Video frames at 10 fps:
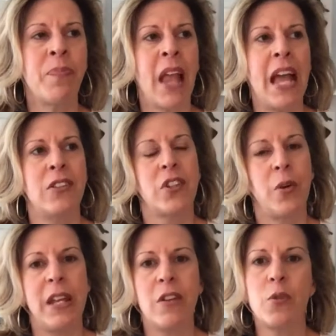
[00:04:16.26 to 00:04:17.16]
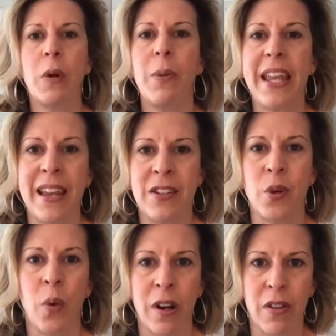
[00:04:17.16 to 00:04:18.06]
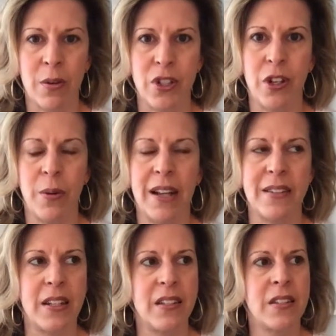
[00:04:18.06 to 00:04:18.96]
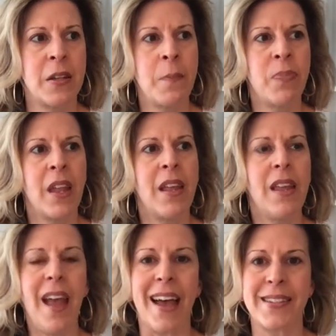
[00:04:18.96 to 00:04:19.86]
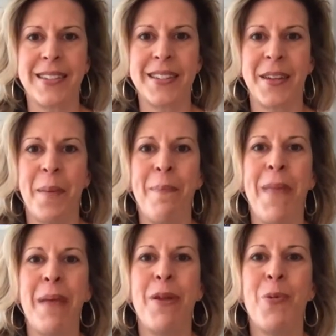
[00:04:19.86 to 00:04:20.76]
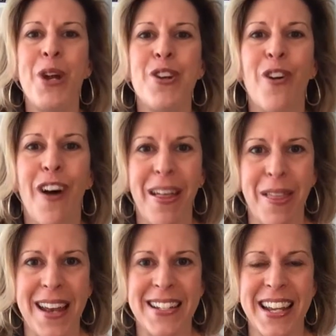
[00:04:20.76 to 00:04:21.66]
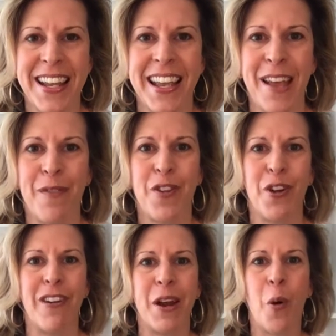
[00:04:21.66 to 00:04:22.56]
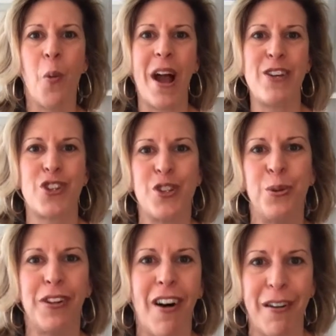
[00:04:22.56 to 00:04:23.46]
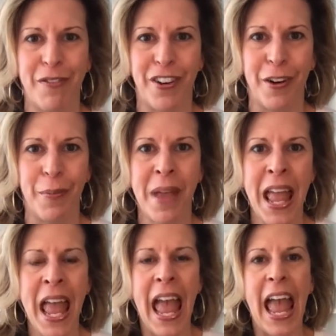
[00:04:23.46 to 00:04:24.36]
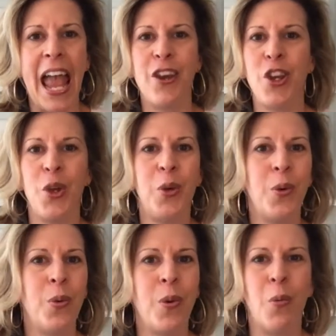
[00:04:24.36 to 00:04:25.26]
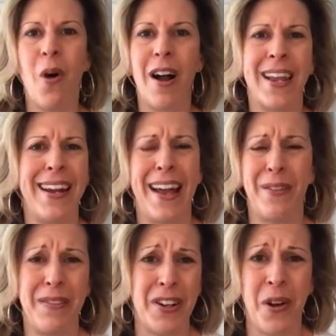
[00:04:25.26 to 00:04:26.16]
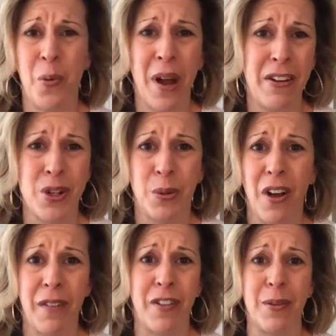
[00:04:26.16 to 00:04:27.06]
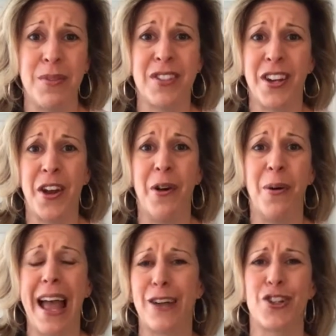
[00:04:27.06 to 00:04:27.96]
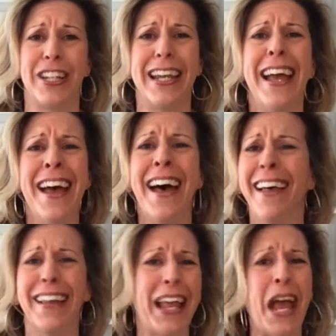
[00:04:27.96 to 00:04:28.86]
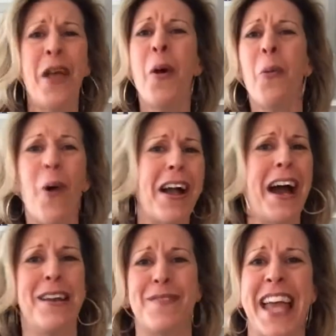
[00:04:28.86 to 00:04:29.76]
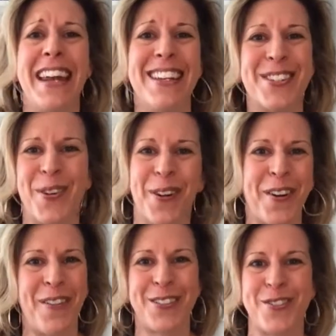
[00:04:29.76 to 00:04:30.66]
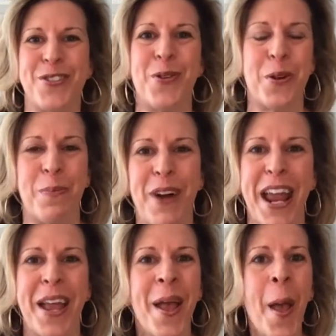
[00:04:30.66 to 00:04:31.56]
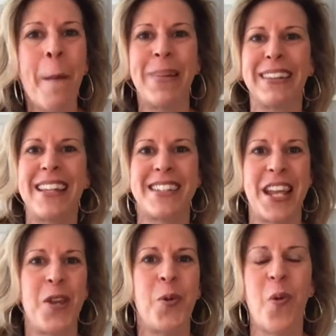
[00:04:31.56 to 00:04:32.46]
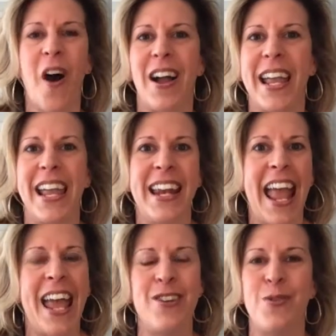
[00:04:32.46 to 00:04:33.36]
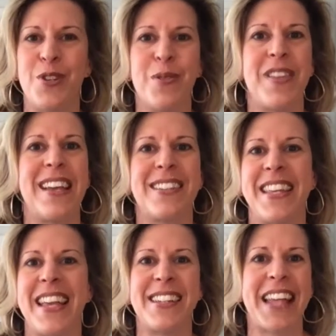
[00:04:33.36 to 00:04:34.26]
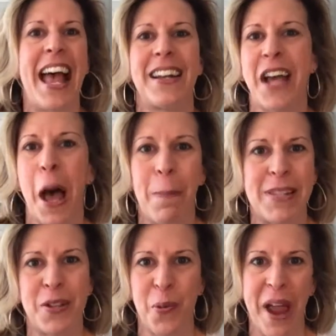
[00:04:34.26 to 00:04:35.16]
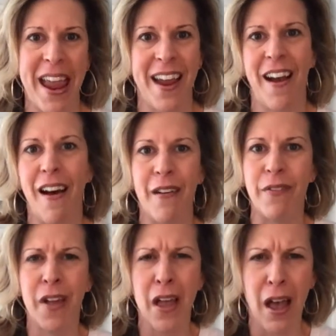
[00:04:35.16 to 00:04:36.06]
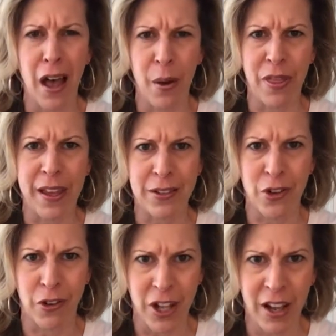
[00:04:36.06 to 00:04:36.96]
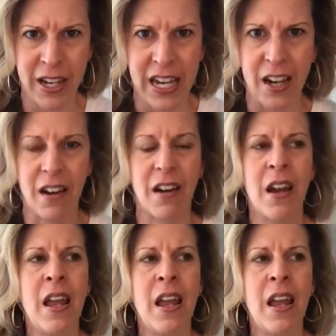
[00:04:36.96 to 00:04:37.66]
And so here's where we get into one of those nuances. Yes, maybe when you're authentic, if you're in a white shoe law firm and you walk in, I don't even know white shoe law firms to know actually like what kind of tenets or cultures you could break. But let's say you walk in and you do things the exact opposite way of how things are done here.